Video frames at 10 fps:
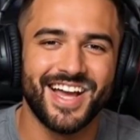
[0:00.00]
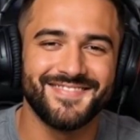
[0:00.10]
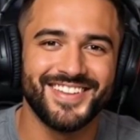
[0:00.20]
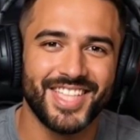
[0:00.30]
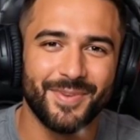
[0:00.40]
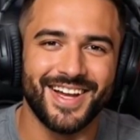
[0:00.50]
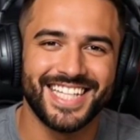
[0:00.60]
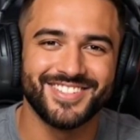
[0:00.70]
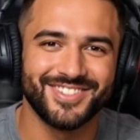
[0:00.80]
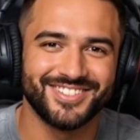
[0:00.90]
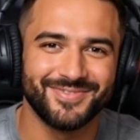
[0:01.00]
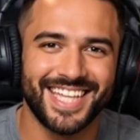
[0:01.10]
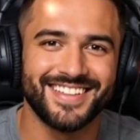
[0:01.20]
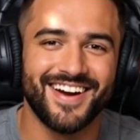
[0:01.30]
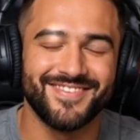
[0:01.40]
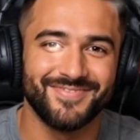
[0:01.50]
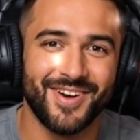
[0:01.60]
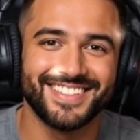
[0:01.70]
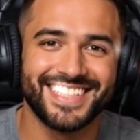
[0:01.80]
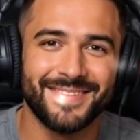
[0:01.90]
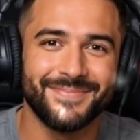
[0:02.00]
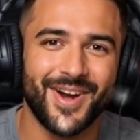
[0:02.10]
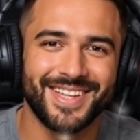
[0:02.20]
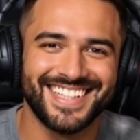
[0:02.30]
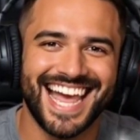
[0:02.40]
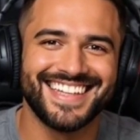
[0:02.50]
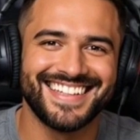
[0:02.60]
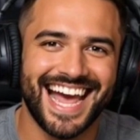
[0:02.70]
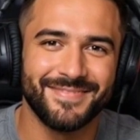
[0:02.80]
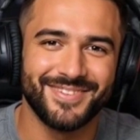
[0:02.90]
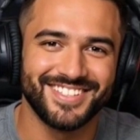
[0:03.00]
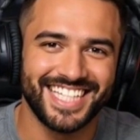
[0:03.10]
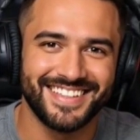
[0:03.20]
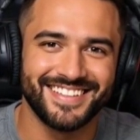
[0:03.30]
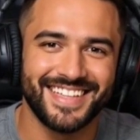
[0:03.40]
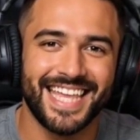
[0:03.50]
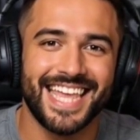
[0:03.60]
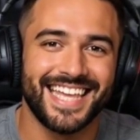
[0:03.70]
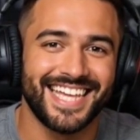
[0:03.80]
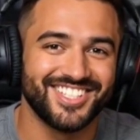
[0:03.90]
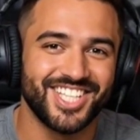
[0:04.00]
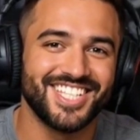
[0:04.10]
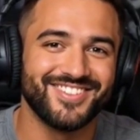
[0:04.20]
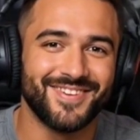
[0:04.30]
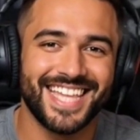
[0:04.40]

of a lower interest rate of 14.99% in exchange for an